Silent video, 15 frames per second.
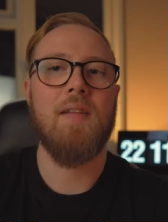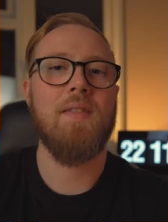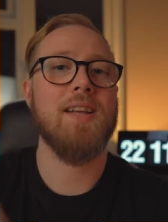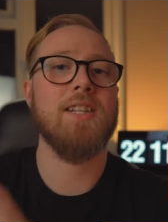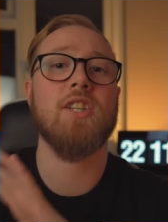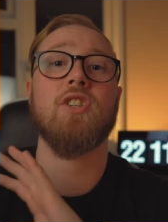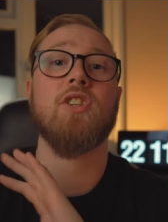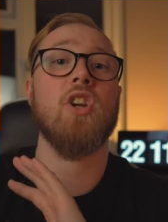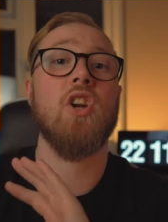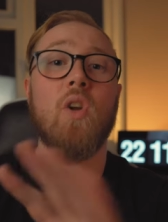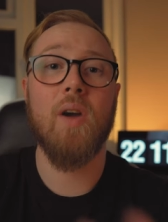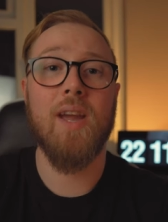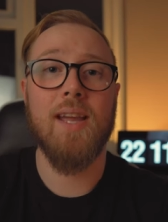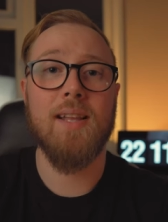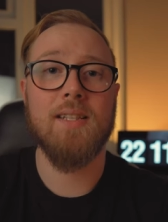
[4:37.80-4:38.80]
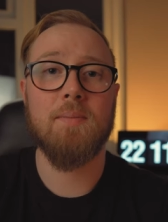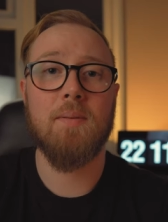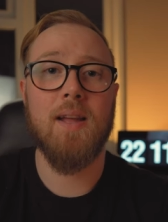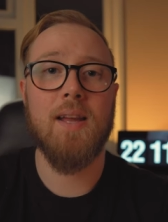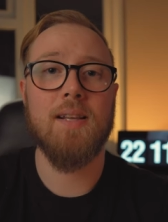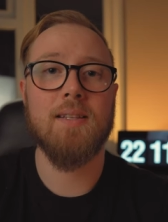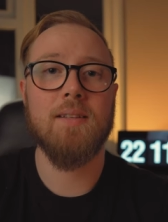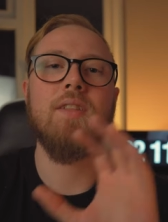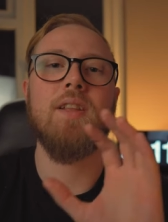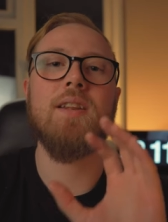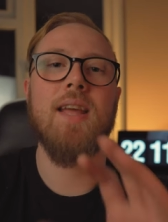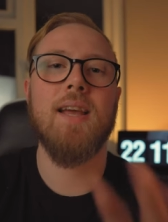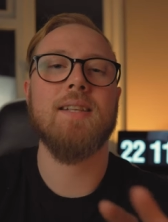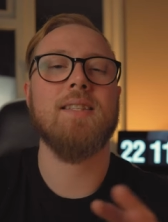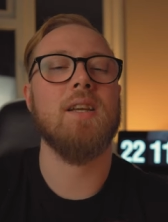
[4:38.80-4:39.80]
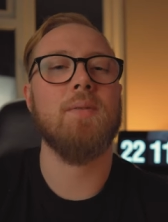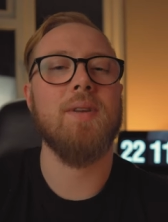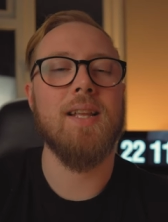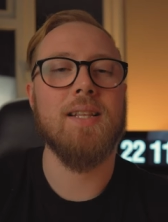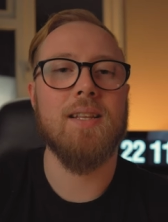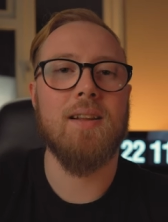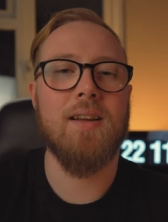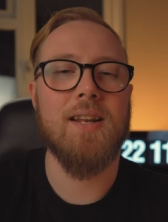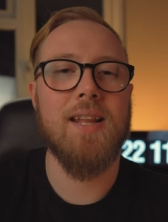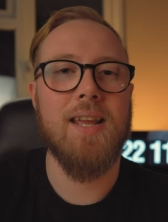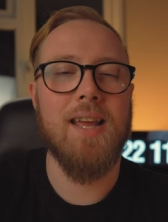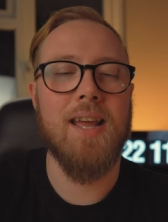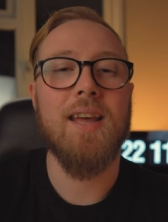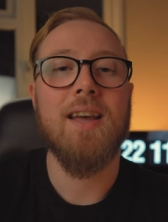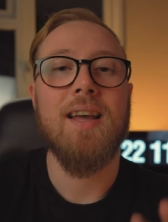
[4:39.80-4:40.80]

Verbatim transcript: and that's just going to lock it into place. The next thing we need to learn here